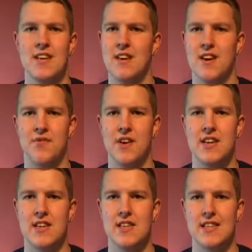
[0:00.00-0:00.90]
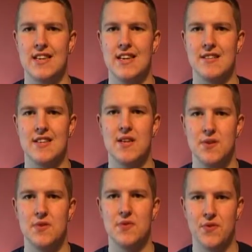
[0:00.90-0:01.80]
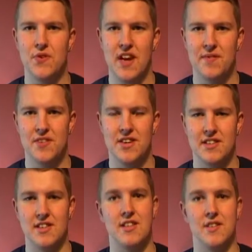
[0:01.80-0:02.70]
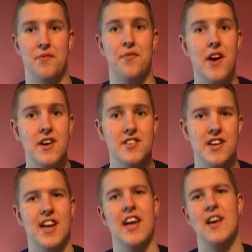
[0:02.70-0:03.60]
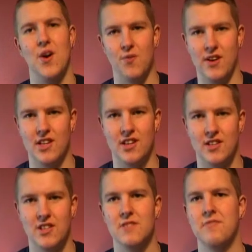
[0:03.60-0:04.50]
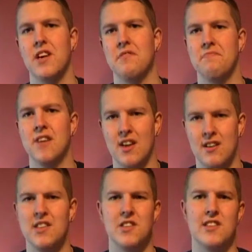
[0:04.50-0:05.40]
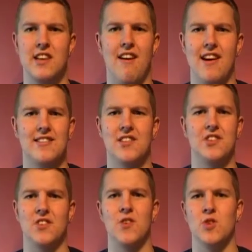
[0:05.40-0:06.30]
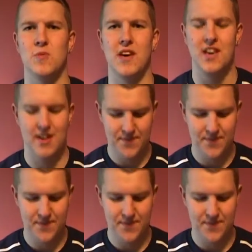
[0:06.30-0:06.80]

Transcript: I think that it'd go through the advertising system first, and then it will reach us. So, it's just lies, it's just newspeak.